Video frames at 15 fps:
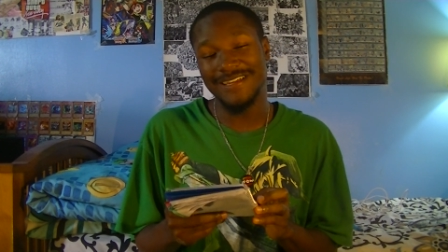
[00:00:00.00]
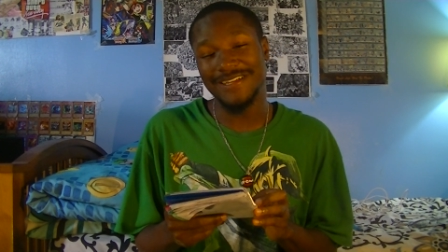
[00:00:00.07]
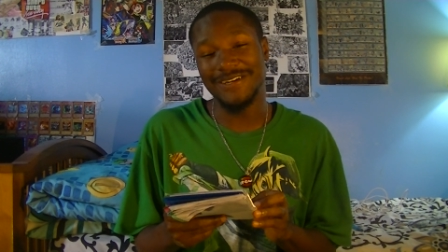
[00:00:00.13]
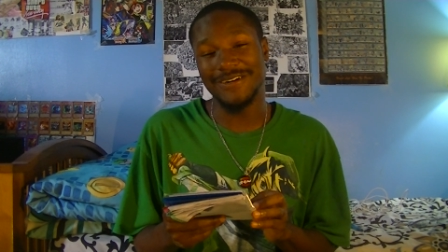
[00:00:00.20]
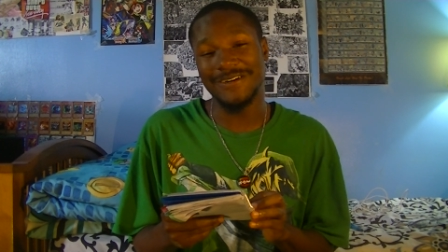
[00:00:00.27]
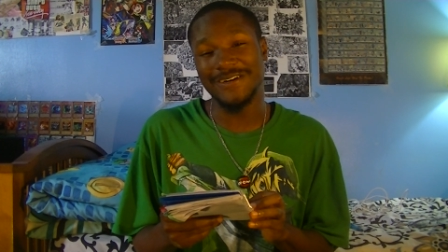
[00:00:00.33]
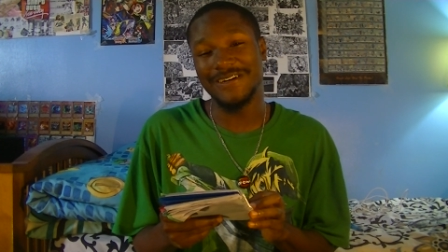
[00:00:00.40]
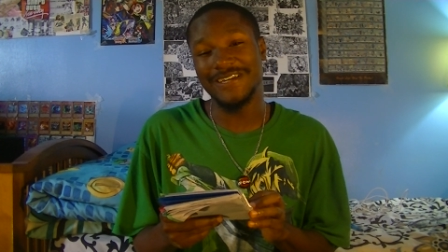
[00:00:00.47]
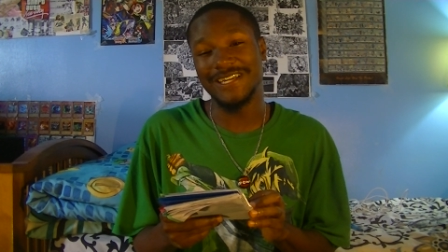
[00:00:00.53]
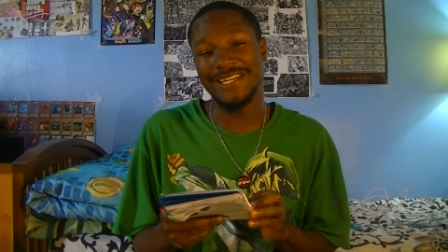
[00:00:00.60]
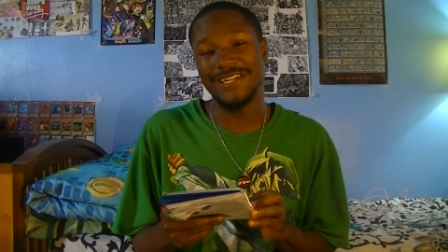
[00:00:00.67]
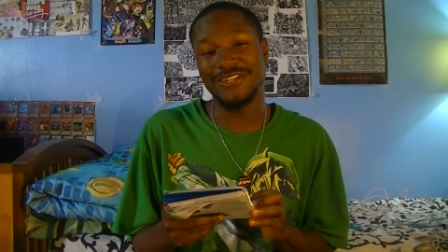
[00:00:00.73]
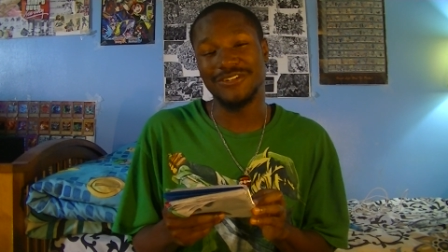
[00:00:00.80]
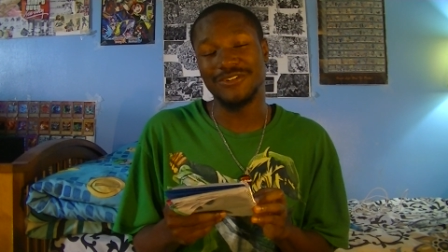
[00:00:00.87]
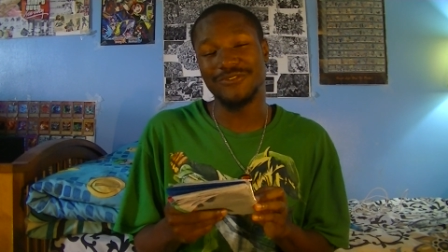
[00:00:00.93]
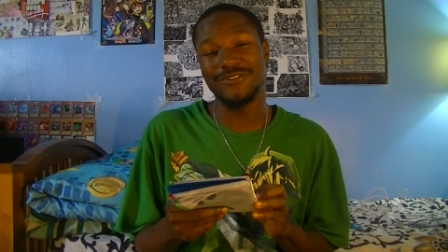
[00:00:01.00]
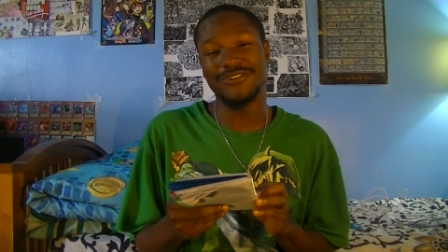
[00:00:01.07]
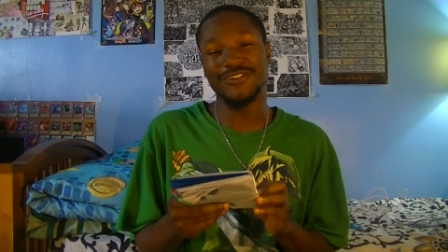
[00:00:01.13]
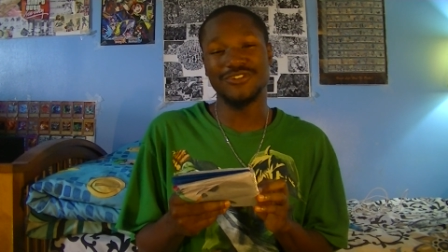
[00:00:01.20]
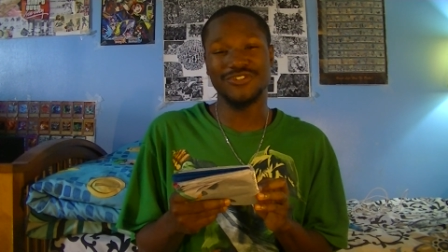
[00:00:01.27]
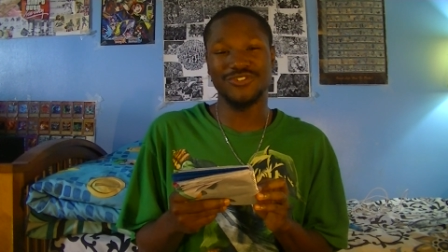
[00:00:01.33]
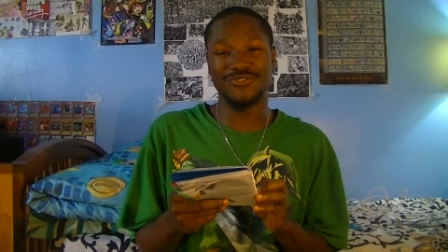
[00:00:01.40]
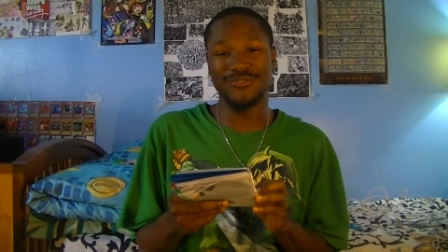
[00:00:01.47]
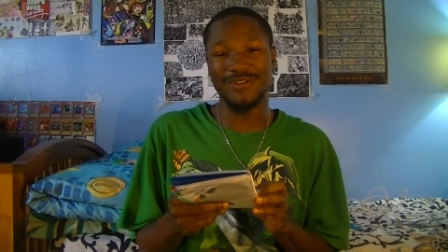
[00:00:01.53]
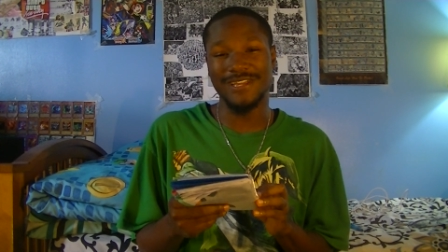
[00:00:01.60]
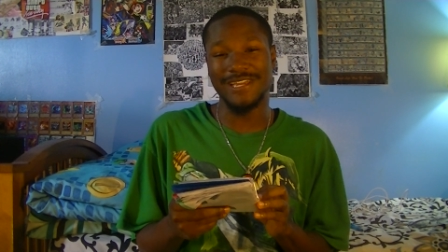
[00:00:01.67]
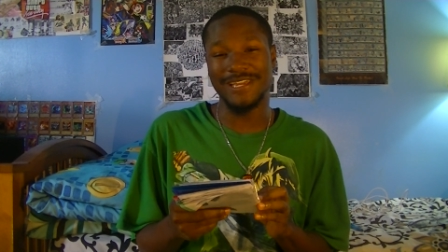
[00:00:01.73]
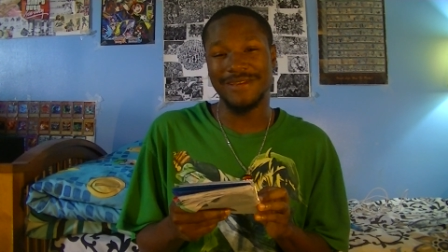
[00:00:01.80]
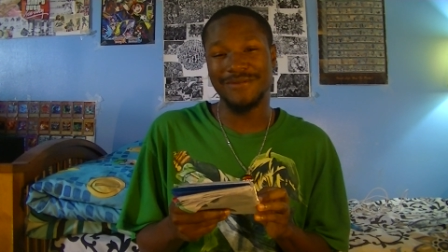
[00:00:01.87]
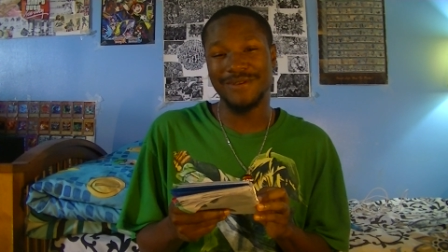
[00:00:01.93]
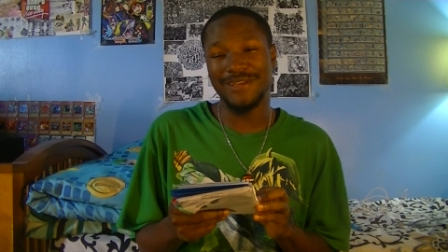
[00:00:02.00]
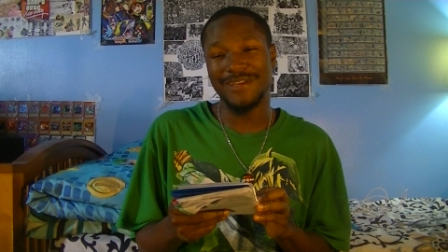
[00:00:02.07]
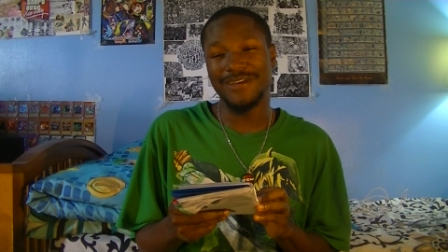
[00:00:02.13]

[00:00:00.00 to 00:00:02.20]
uh, in the, during the stream